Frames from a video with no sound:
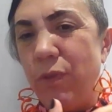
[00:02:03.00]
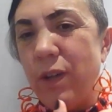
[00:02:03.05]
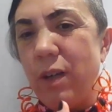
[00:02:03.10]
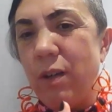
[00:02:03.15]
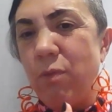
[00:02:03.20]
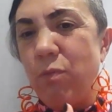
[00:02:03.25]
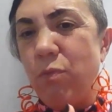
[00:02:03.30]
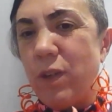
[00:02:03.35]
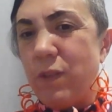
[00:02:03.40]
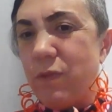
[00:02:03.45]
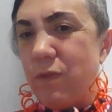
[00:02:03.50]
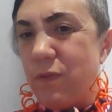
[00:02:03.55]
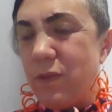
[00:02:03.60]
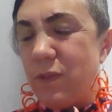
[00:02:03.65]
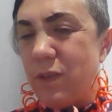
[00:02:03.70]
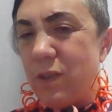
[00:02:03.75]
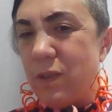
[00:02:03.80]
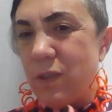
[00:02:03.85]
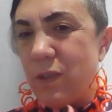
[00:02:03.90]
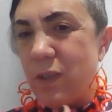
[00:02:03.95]

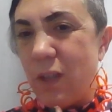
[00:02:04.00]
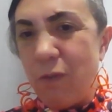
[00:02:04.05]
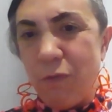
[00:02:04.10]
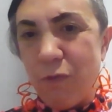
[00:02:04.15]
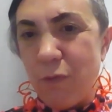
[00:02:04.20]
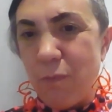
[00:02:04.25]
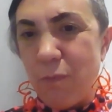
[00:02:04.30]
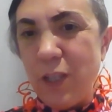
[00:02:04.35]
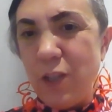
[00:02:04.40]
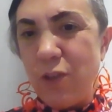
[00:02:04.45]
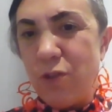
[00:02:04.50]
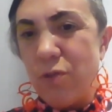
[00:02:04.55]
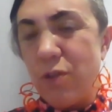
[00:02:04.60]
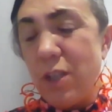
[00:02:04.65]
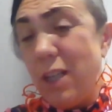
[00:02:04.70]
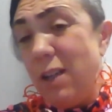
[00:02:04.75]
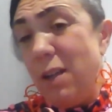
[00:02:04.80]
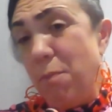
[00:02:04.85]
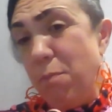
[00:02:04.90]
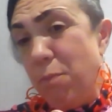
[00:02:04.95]
one's information and
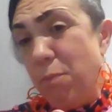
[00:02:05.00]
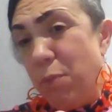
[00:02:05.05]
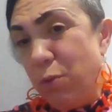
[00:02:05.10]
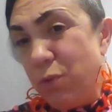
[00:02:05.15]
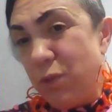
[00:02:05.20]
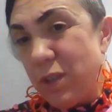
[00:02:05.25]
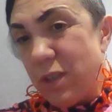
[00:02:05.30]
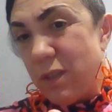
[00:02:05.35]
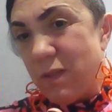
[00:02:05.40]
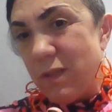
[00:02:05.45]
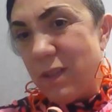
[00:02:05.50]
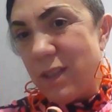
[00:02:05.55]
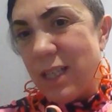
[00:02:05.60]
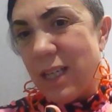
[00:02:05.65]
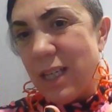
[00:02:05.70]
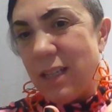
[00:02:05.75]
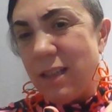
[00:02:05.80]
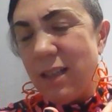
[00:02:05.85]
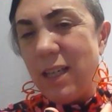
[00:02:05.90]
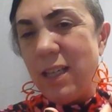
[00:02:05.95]
the importance
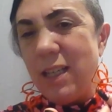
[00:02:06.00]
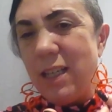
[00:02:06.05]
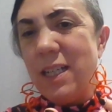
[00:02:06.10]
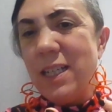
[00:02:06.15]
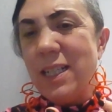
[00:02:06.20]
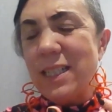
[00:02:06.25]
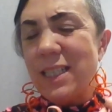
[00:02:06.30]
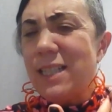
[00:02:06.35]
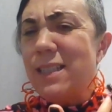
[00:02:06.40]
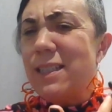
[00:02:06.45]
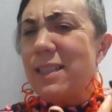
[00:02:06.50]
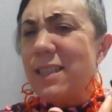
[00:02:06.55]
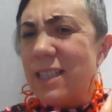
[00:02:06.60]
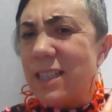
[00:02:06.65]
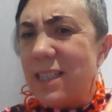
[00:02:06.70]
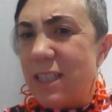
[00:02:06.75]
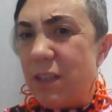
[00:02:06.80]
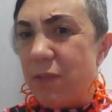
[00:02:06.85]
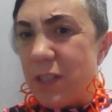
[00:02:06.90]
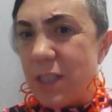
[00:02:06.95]
and the
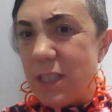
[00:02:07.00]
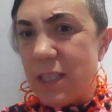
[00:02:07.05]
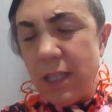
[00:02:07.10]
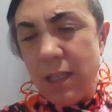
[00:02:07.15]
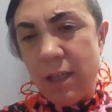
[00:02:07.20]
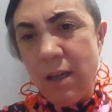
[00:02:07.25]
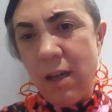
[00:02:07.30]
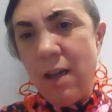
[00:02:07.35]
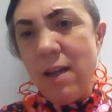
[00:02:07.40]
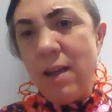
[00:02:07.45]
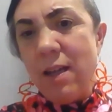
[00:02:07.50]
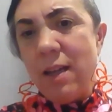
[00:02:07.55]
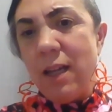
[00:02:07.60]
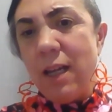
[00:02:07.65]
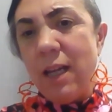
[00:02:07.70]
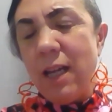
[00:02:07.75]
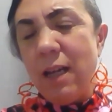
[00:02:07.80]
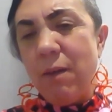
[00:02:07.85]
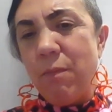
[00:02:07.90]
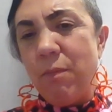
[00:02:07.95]
sensitivity
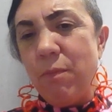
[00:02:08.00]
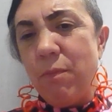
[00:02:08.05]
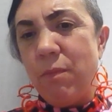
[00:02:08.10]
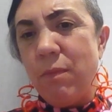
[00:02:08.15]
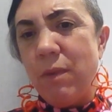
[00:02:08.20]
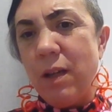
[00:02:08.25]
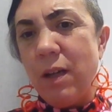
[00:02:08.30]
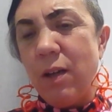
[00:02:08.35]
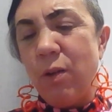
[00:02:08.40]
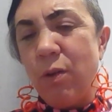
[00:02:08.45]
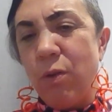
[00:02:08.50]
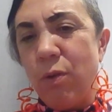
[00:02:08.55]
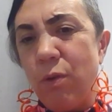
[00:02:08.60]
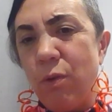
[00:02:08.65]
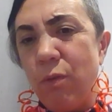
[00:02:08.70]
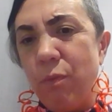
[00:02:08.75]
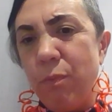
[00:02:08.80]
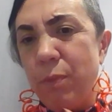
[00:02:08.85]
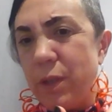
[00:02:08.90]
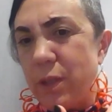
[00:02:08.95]
of
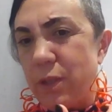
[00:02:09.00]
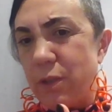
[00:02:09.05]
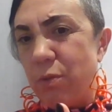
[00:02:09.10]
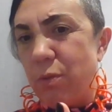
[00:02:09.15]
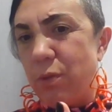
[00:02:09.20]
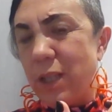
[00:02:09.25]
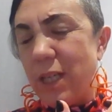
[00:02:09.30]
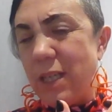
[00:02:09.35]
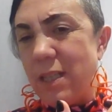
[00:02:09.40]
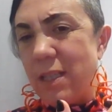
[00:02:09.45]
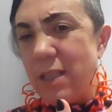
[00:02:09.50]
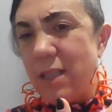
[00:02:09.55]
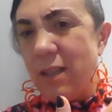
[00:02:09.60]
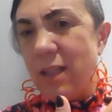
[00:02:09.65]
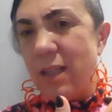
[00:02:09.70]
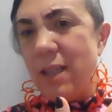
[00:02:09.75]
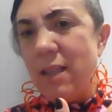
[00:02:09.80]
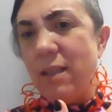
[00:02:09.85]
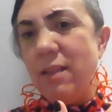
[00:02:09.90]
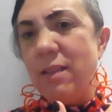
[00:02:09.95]
personal data
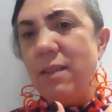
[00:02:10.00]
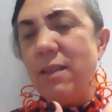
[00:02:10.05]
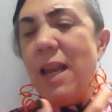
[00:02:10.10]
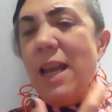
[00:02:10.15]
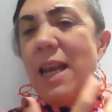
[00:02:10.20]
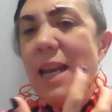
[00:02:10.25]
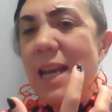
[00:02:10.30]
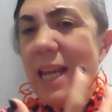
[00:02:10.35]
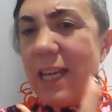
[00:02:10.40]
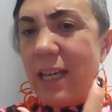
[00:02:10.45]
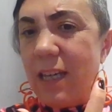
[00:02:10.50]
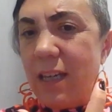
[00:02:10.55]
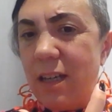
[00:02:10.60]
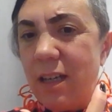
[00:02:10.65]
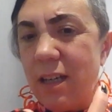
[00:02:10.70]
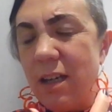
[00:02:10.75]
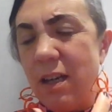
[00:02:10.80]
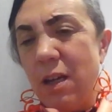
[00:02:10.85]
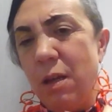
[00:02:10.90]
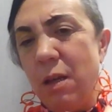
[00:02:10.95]
and the link
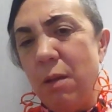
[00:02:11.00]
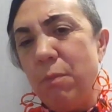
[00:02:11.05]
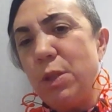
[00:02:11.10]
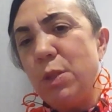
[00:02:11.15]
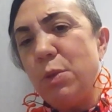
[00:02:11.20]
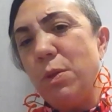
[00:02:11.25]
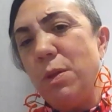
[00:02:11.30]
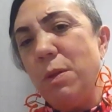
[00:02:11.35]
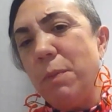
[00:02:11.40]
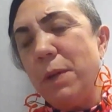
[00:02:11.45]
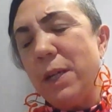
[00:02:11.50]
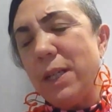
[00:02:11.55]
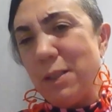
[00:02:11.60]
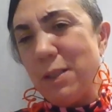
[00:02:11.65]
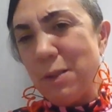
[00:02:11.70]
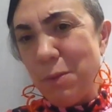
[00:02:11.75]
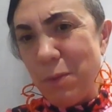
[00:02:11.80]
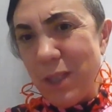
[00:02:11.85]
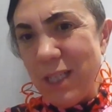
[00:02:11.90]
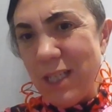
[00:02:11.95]
between personal
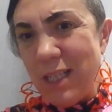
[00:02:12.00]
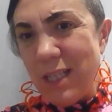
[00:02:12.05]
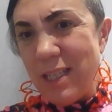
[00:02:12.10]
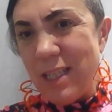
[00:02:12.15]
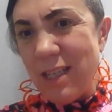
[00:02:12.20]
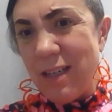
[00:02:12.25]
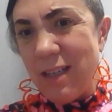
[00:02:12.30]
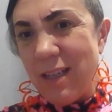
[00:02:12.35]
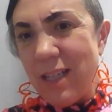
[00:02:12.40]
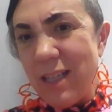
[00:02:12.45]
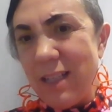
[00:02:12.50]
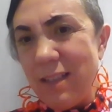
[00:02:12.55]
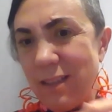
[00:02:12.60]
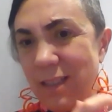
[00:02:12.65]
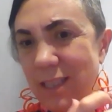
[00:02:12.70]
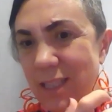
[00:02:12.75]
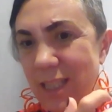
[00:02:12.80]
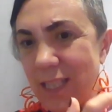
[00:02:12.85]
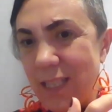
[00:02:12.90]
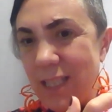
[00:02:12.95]
data and
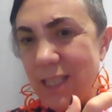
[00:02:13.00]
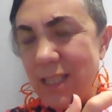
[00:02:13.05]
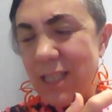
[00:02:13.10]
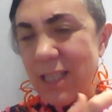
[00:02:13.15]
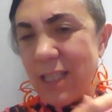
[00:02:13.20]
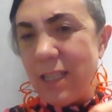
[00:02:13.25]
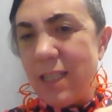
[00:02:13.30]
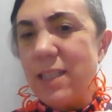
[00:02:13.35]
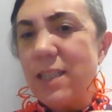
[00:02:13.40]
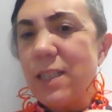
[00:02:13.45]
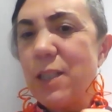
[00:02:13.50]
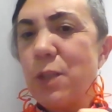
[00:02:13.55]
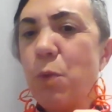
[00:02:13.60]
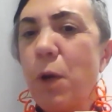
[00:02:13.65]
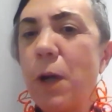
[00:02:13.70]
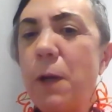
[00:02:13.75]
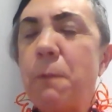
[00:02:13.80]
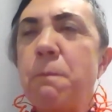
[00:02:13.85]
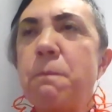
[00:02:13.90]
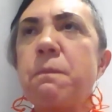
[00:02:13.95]
dignity. This is why
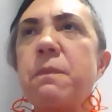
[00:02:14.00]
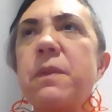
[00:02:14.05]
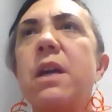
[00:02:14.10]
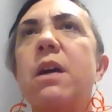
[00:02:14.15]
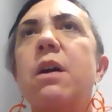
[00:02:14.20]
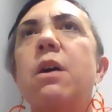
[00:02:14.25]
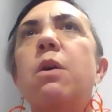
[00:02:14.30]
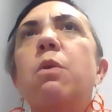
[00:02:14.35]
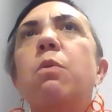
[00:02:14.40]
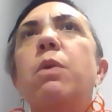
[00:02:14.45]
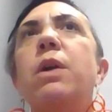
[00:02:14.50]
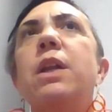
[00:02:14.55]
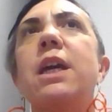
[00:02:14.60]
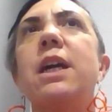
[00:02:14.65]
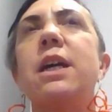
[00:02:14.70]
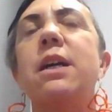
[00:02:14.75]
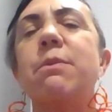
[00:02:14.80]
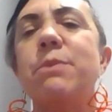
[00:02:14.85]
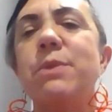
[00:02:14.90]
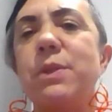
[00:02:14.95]
when it
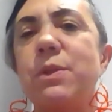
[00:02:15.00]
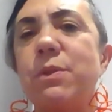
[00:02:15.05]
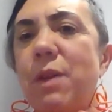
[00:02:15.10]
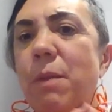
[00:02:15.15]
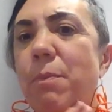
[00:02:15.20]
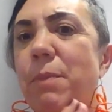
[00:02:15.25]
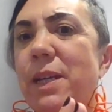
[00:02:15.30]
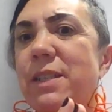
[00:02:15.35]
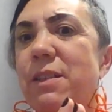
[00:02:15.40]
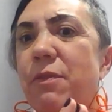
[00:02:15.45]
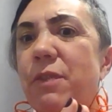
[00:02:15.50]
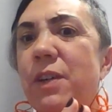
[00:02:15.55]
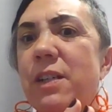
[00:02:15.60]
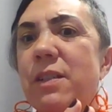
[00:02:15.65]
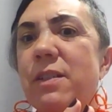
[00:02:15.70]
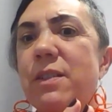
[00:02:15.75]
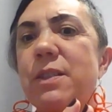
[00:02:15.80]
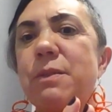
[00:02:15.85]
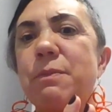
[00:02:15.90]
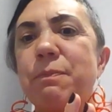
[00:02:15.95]
comes to the
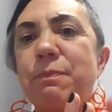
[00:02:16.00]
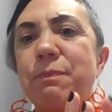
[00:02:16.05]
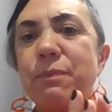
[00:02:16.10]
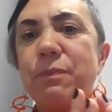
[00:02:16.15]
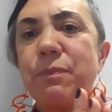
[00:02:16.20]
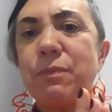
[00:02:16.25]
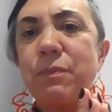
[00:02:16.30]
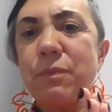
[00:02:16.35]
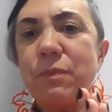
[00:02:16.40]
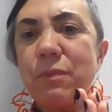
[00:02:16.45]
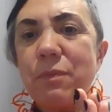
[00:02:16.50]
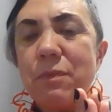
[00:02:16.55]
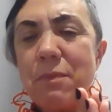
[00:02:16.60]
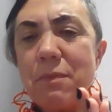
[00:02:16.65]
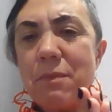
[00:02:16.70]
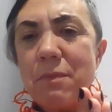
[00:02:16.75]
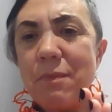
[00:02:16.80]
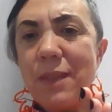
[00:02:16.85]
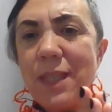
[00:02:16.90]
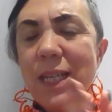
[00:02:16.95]
metaverse,
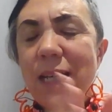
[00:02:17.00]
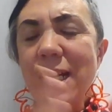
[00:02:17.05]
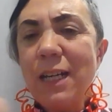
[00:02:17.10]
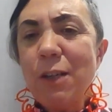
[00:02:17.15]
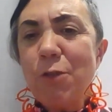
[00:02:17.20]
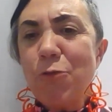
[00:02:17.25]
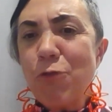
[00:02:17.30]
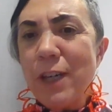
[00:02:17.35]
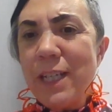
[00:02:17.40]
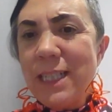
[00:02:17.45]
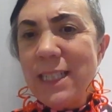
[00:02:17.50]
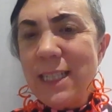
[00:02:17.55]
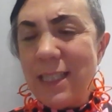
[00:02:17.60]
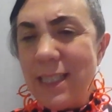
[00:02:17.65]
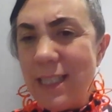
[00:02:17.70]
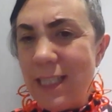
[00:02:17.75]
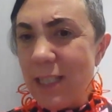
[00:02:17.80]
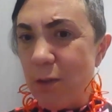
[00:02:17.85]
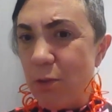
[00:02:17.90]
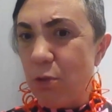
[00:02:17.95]
a great
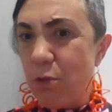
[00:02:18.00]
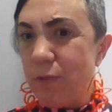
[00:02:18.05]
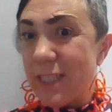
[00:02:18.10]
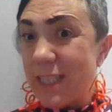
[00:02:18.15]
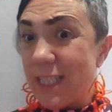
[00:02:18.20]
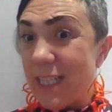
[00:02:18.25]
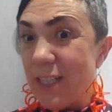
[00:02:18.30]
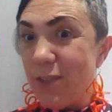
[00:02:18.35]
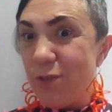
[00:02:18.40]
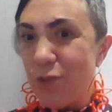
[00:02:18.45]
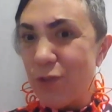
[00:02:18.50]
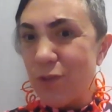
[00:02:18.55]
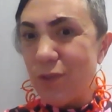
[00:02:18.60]
deal of attention